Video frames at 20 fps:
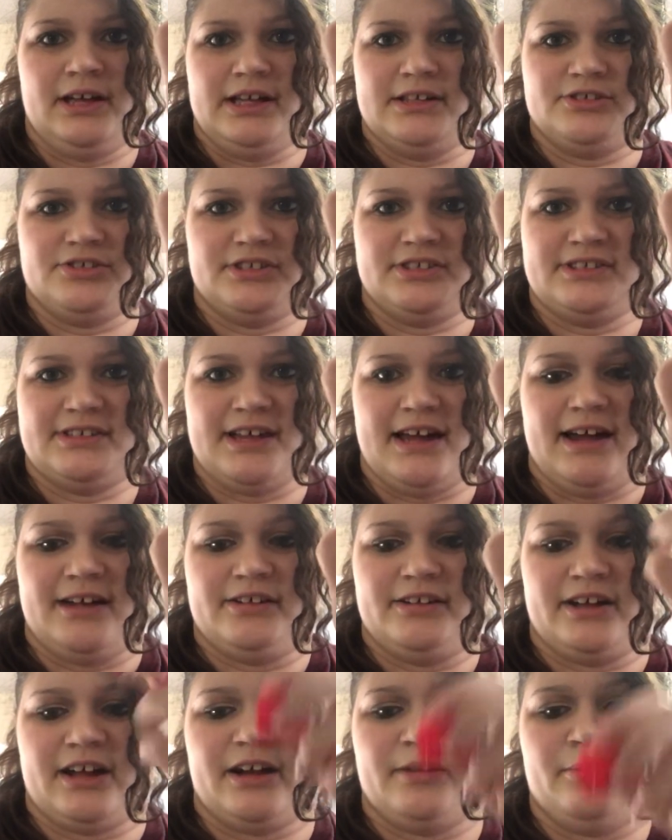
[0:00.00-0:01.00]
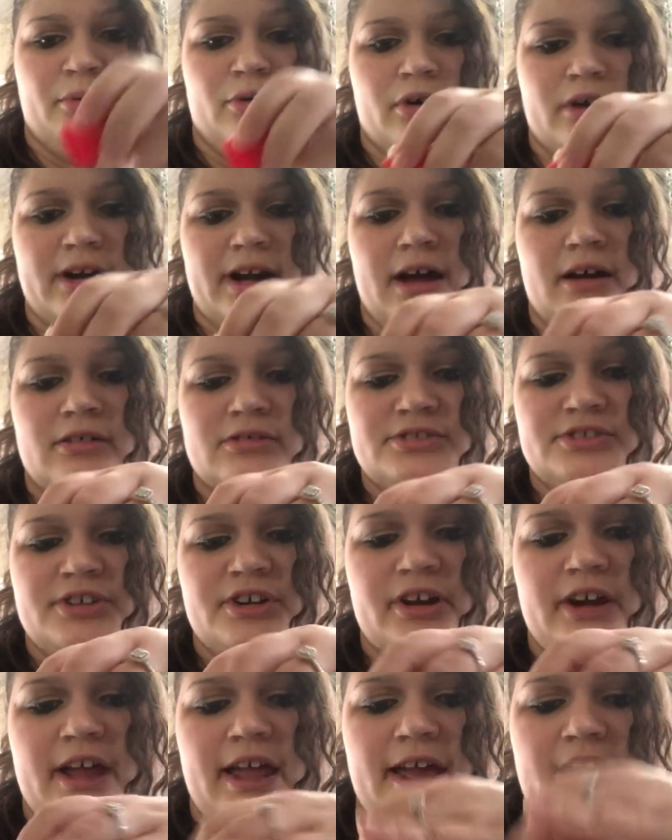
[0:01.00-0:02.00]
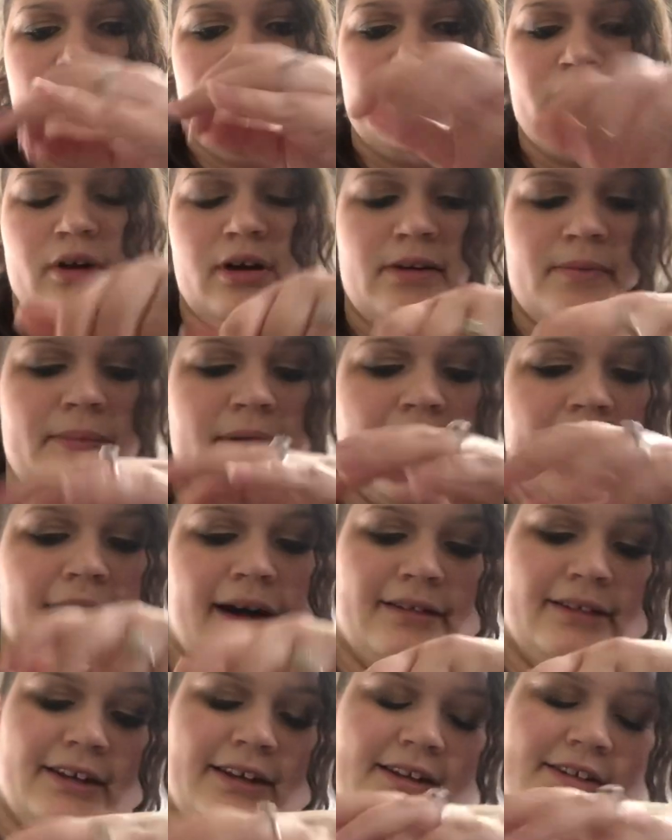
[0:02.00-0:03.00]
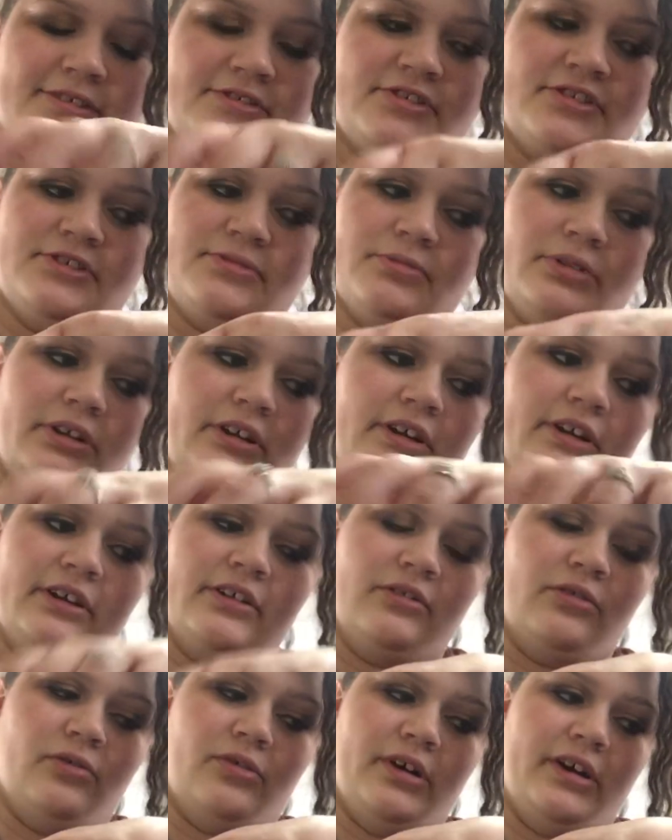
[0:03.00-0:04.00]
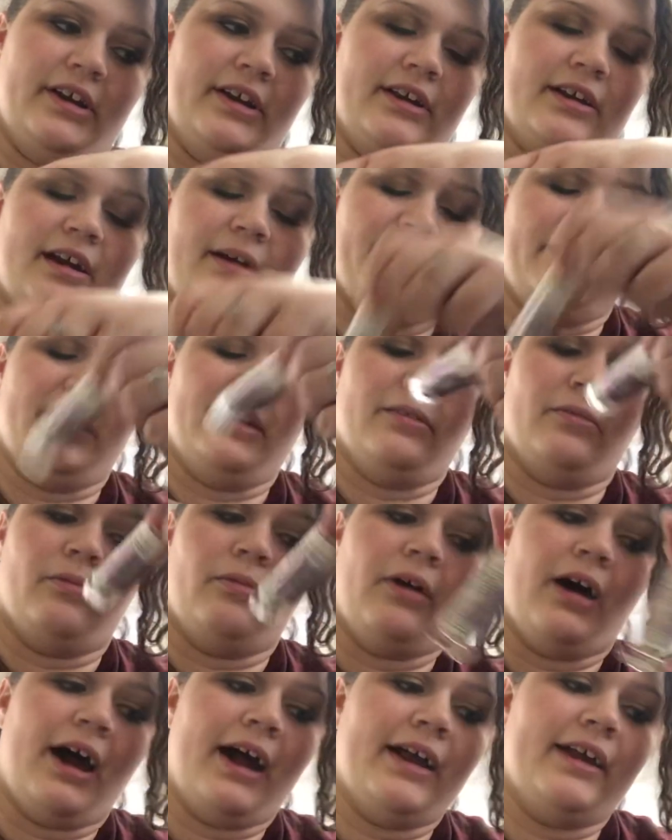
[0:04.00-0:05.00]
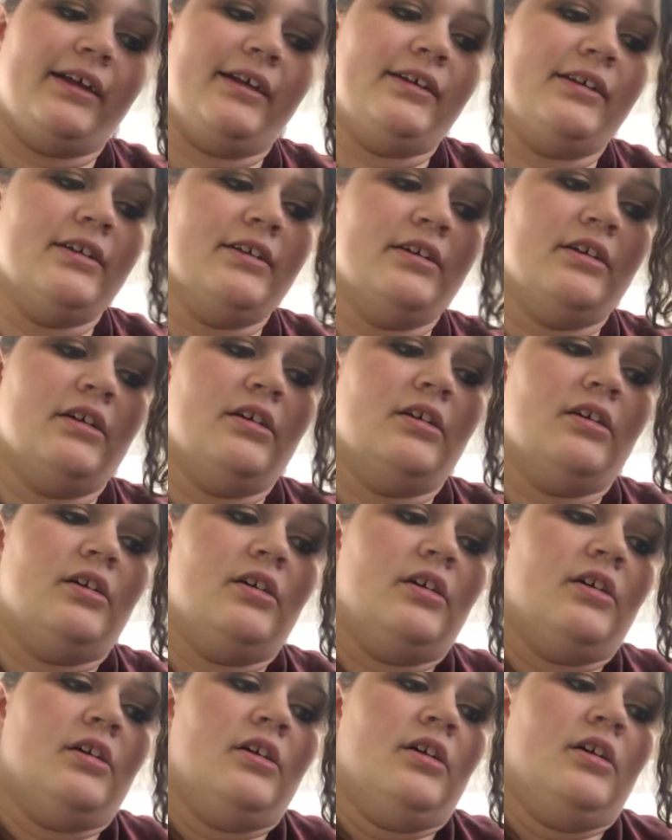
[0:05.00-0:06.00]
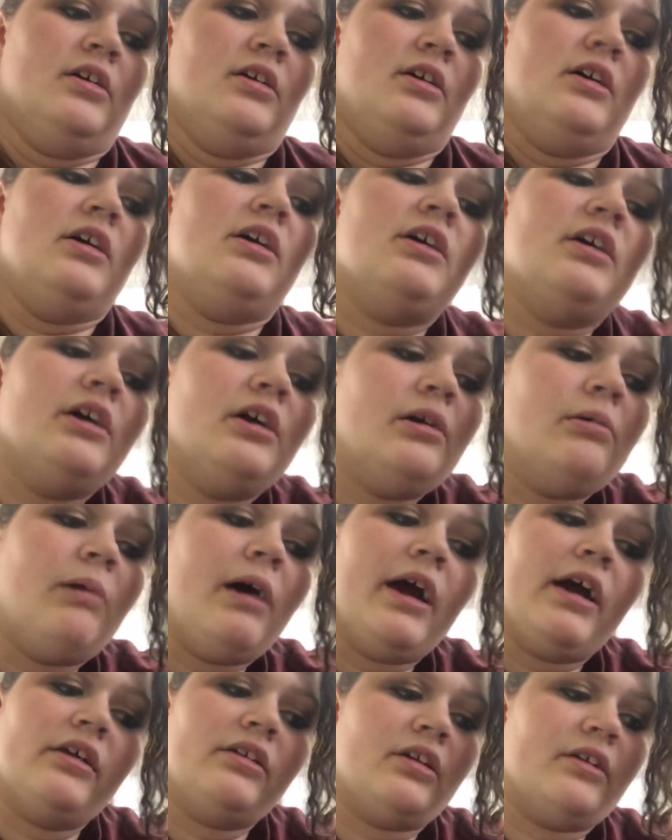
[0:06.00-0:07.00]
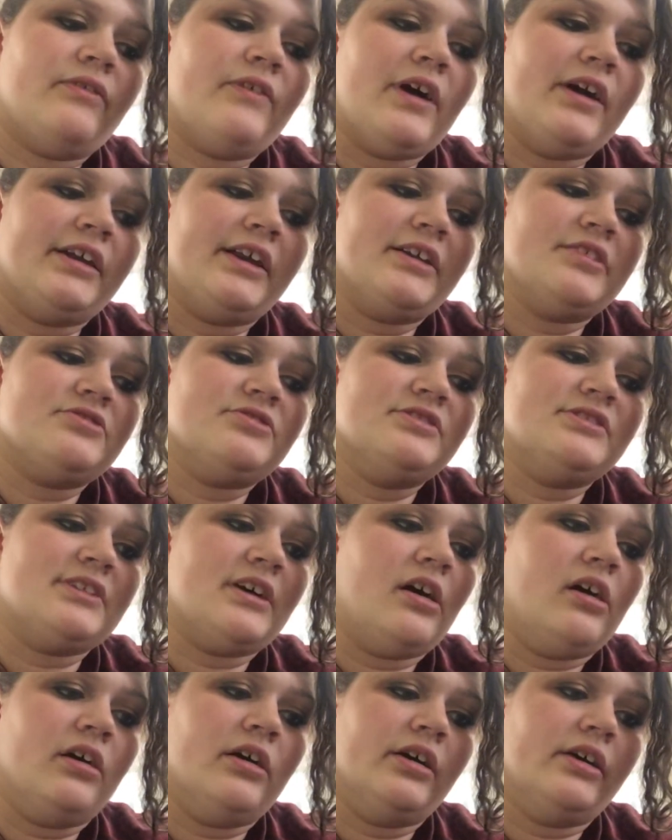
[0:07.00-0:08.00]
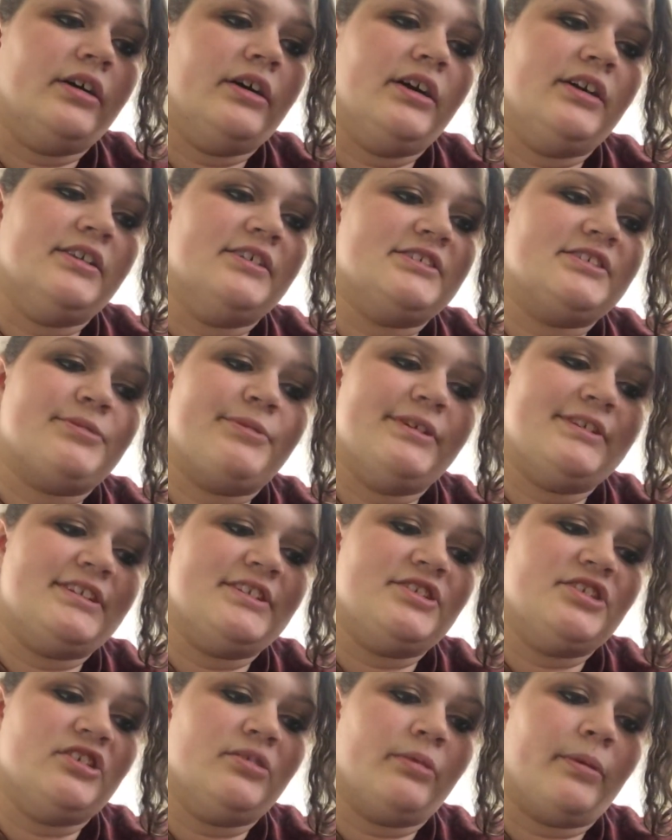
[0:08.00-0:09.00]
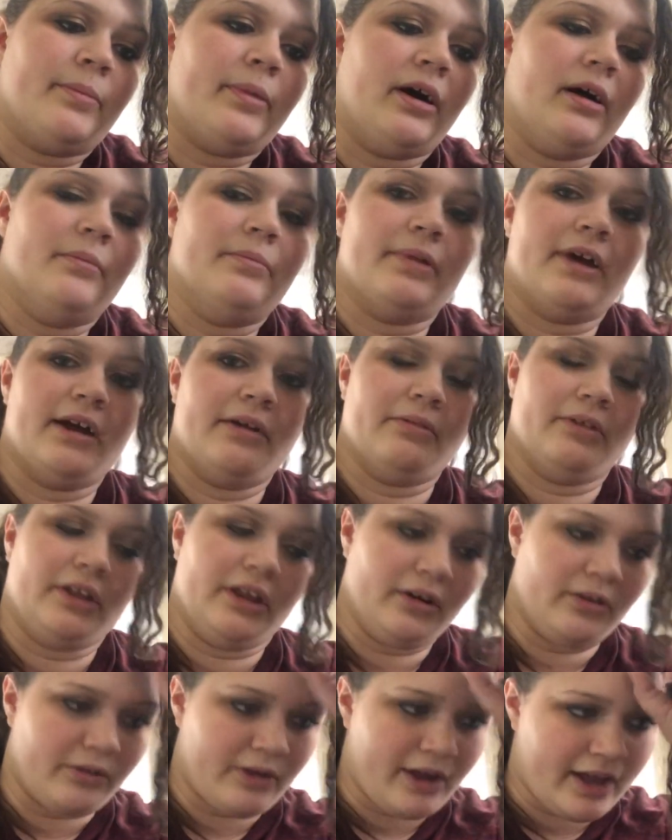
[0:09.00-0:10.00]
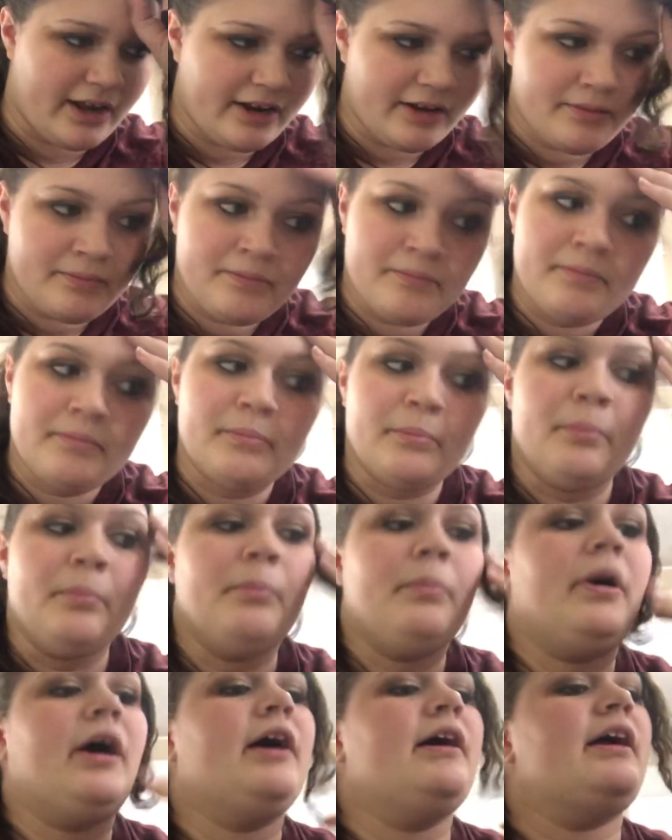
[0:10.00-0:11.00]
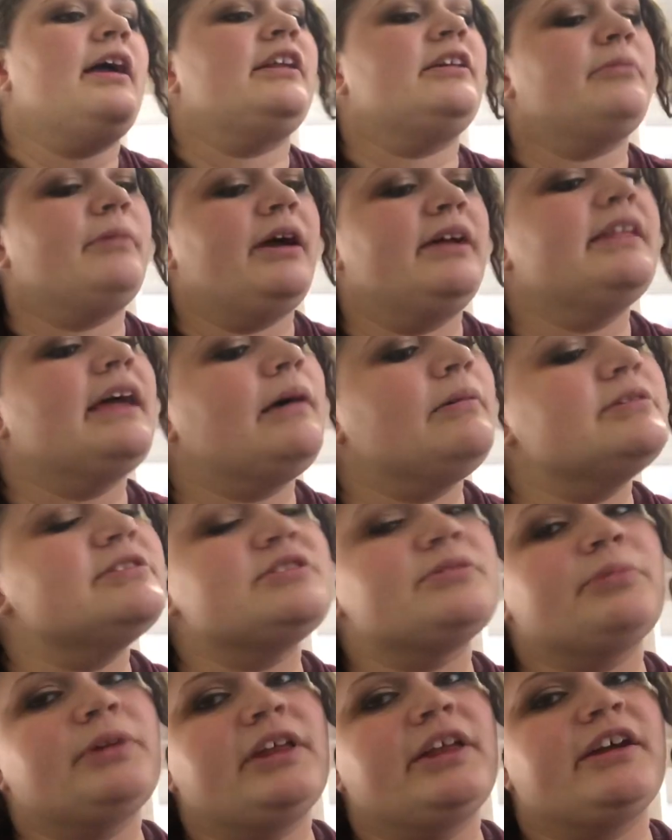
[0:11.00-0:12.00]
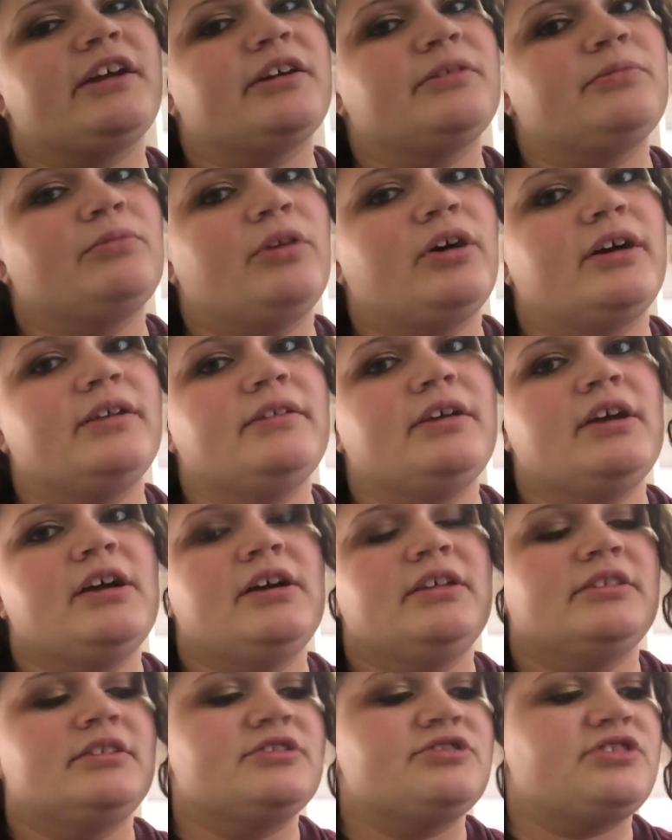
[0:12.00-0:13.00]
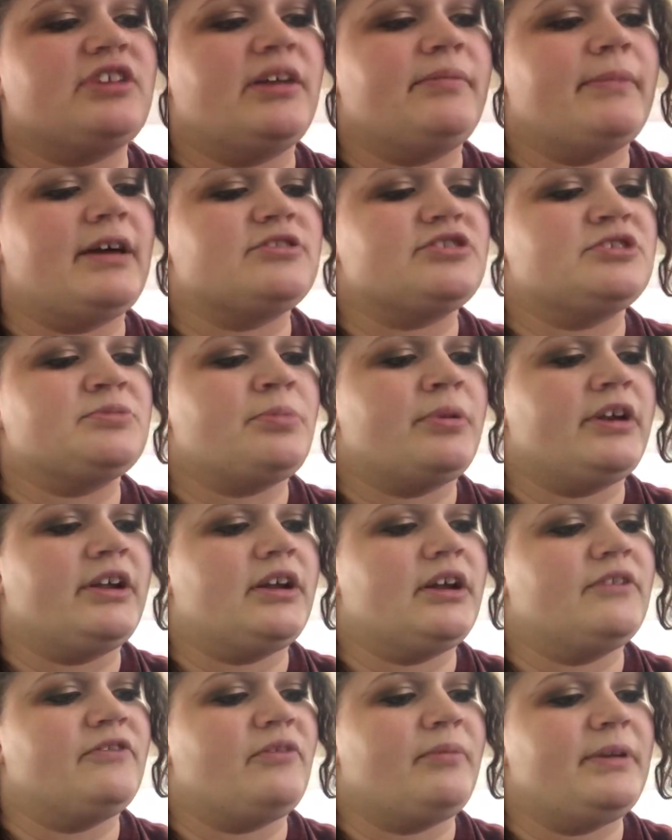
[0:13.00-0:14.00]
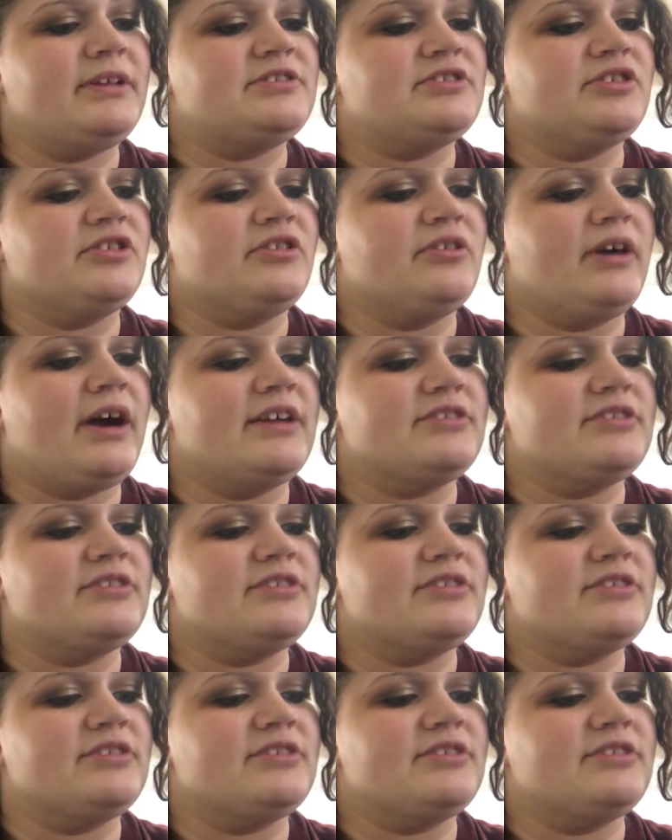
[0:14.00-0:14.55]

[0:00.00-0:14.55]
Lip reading: it's just that and you gotta pour it out onto your hand or on a palette, and it's just really annoying. I mean, why are there foundations that aren't in a squeezy tube or pump? I really don't get it. But anyway, that one's a really good one. The shade match is pretty good for me too.